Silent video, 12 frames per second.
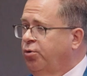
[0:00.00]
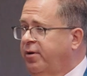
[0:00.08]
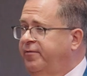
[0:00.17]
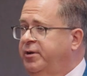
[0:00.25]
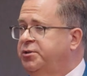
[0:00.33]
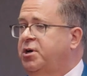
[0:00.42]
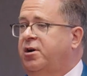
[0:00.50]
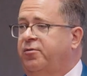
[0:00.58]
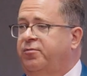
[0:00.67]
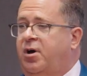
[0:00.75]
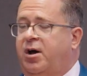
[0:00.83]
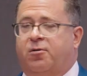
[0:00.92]
reviews on
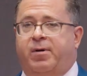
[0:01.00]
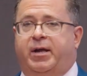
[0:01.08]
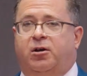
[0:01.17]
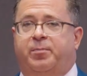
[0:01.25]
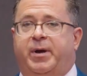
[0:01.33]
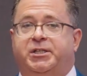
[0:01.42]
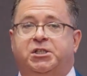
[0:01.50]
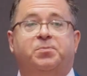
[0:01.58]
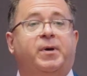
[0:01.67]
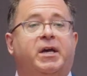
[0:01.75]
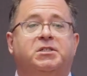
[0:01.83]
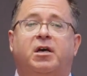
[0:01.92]
a regular basis,
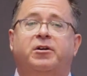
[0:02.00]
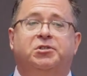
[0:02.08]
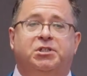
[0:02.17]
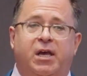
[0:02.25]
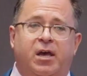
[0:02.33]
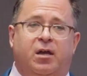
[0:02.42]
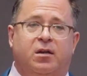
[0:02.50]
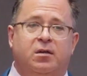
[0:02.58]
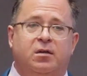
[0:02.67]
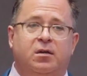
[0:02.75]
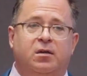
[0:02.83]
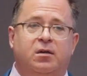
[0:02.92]
because understand,
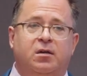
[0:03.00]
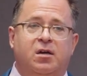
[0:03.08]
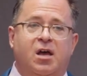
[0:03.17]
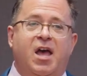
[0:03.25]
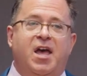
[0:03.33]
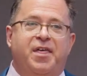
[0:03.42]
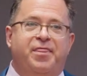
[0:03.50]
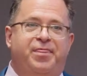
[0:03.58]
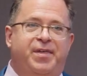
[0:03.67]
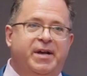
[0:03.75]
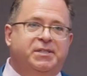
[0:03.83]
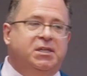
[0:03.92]

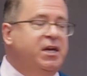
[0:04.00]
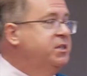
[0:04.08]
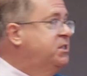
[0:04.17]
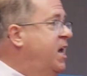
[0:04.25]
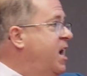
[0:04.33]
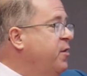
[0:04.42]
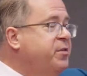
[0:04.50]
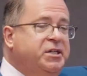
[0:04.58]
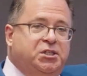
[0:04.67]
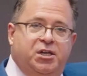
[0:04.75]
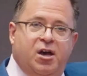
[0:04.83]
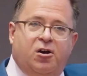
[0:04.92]
this is how
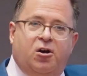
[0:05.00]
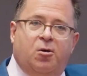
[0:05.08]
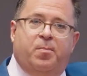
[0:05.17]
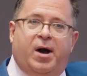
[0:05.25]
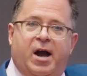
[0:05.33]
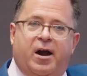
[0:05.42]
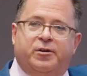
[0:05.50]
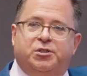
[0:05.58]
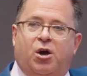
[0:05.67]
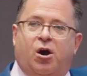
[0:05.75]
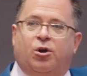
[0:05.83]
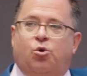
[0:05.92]
these younger buyers
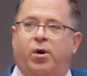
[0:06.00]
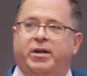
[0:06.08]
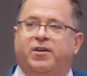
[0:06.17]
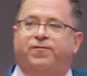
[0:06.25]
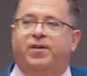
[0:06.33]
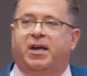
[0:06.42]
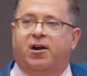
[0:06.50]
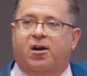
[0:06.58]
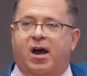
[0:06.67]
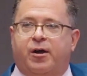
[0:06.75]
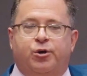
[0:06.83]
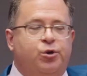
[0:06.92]
are going to figure
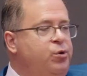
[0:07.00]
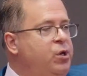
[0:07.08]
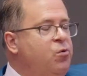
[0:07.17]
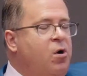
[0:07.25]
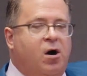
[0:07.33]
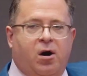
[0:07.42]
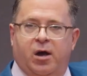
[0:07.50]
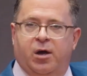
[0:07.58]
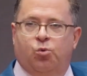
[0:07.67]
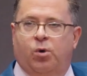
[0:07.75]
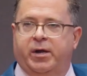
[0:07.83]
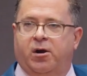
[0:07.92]
out who you are and
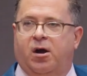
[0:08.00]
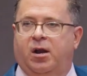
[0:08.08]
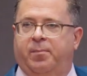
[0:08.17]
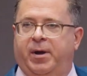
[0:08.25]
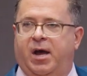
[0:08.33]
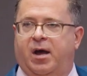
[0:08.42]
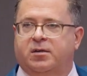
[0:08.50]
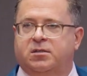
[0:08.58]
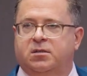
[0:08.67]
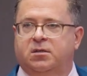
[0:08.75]
what you're all about.